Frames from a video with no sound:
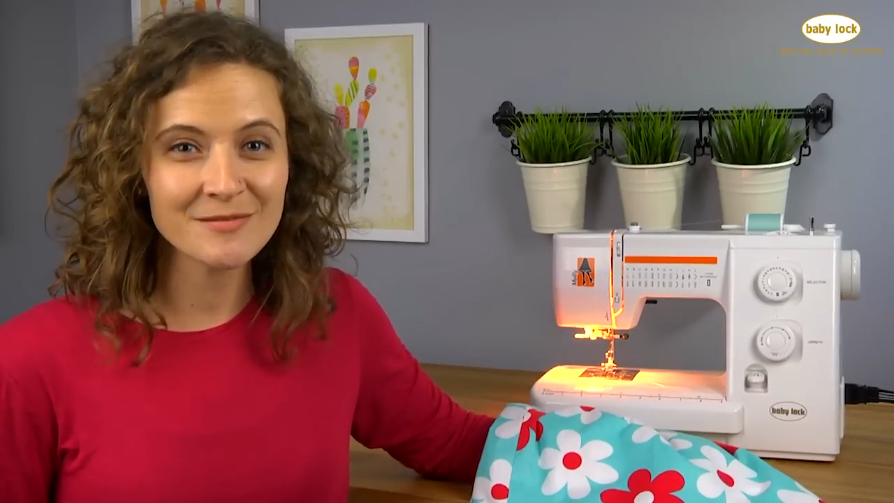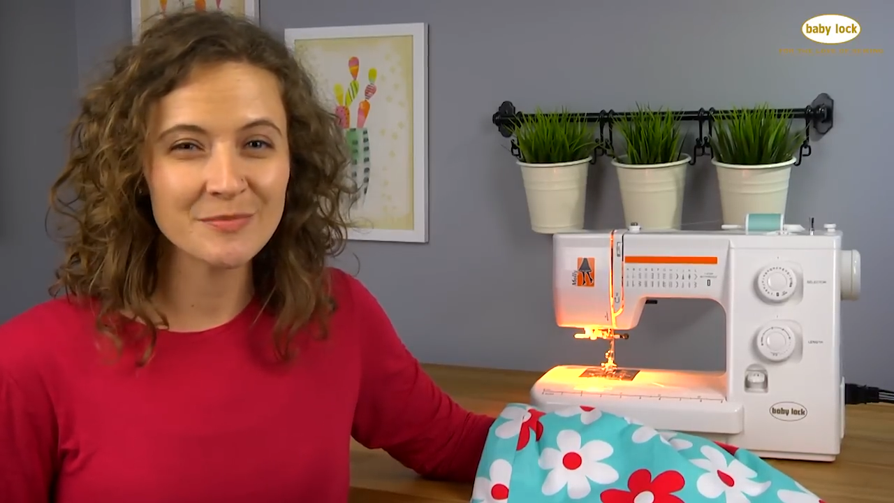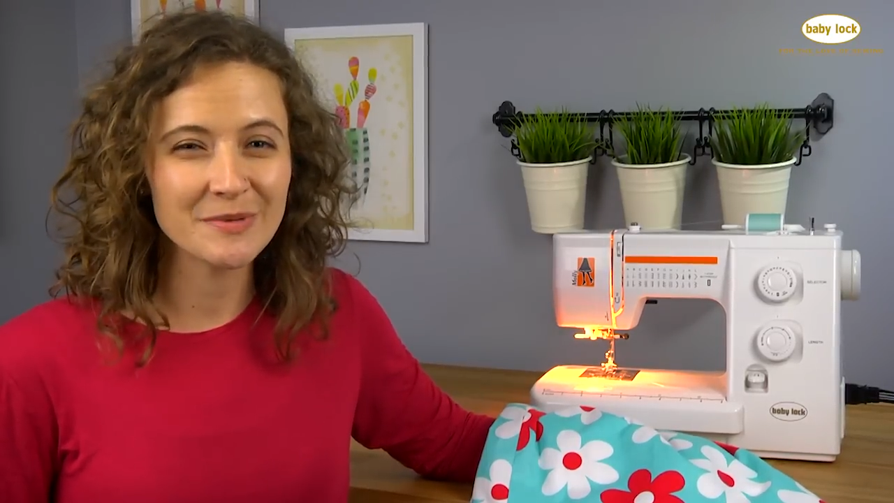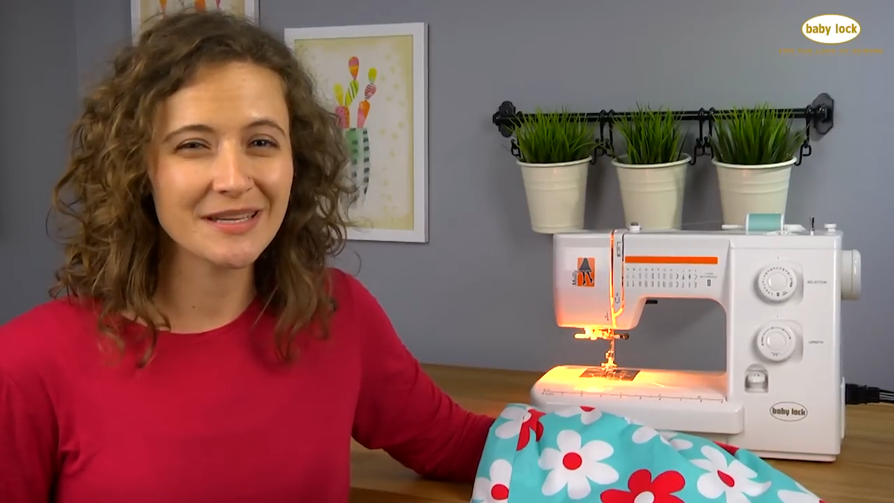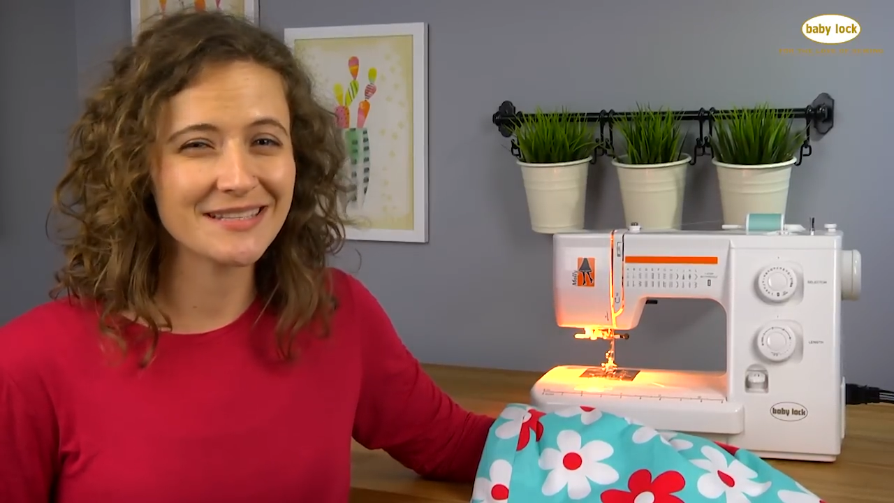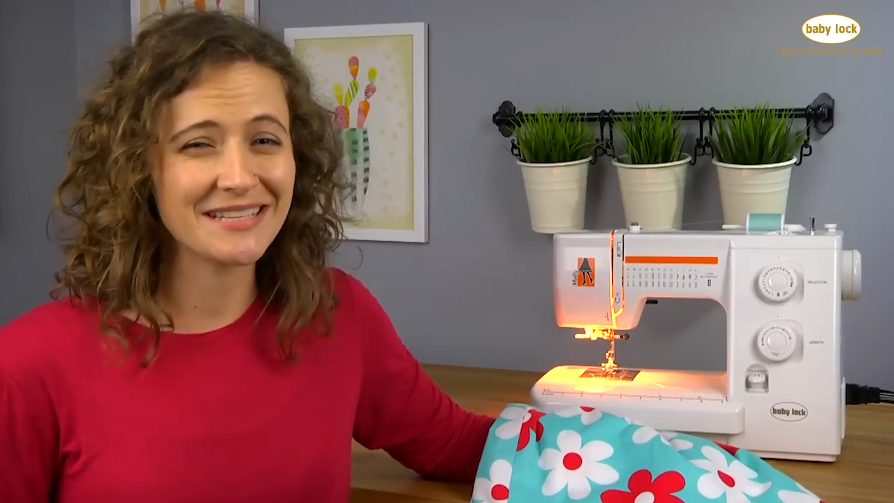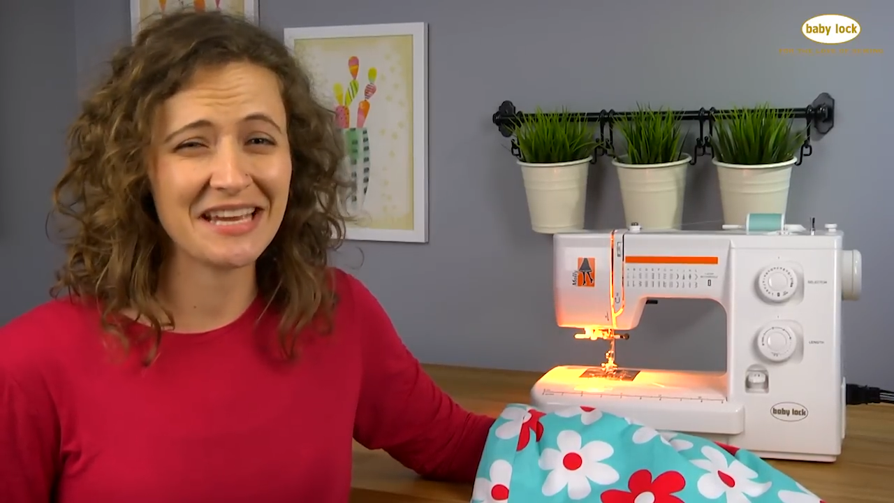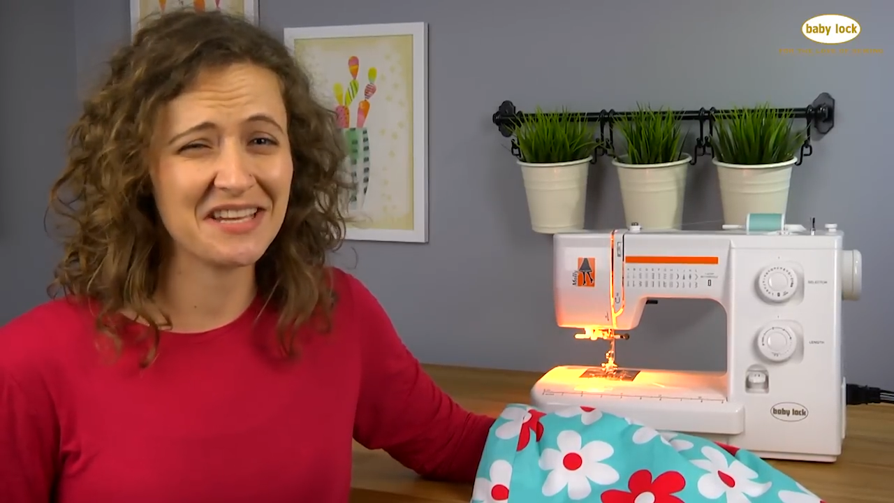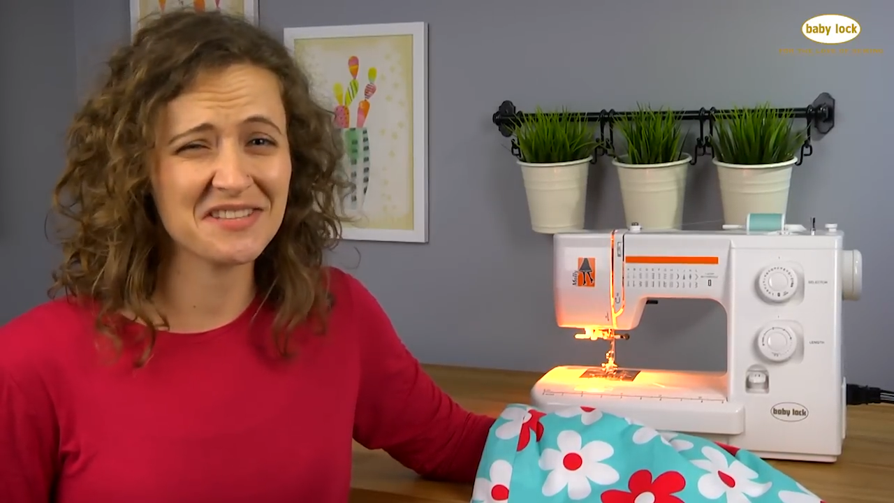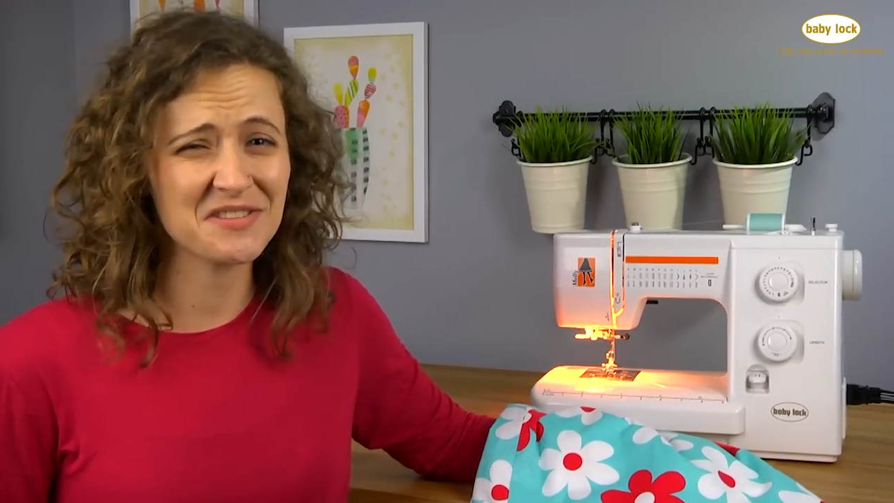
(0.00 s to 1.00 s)
because
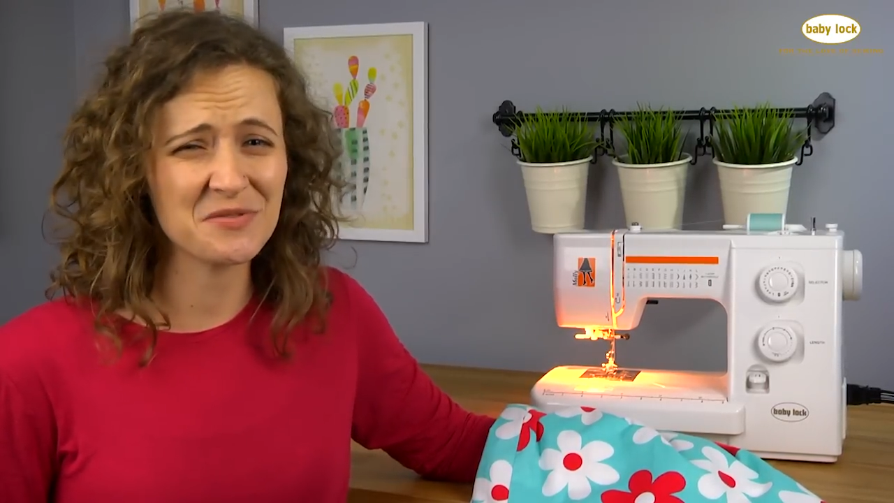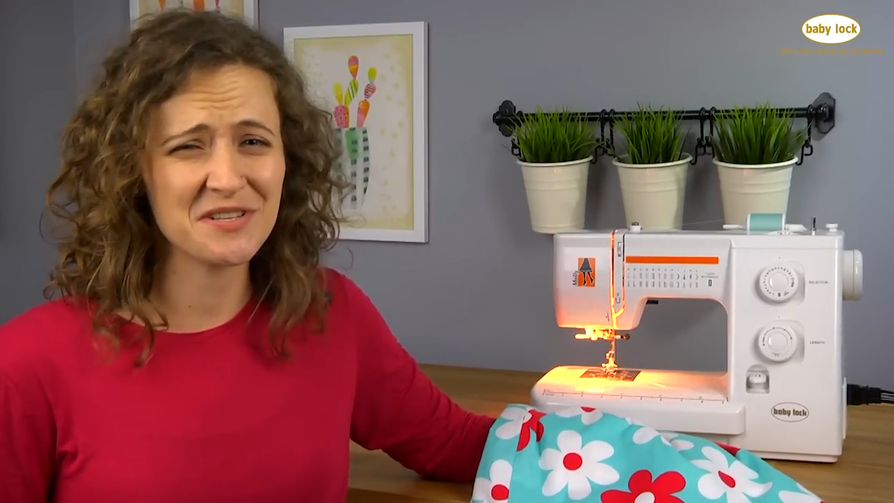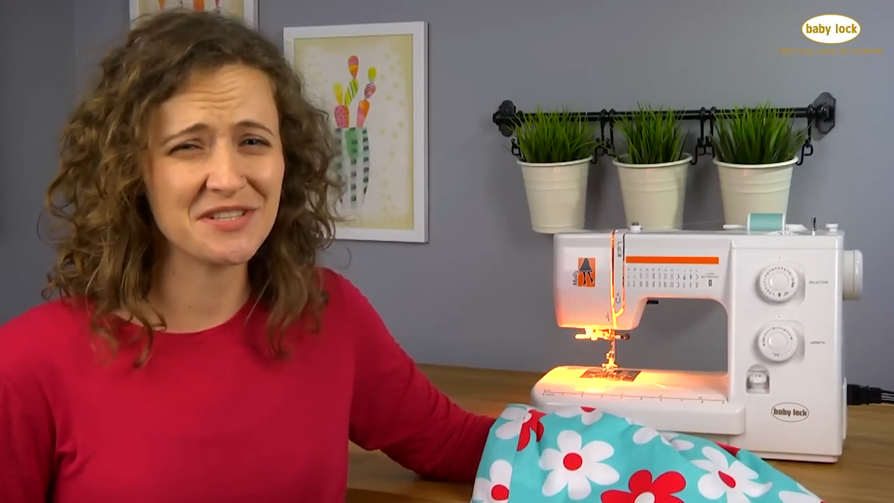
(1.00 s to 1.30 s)
hand sewing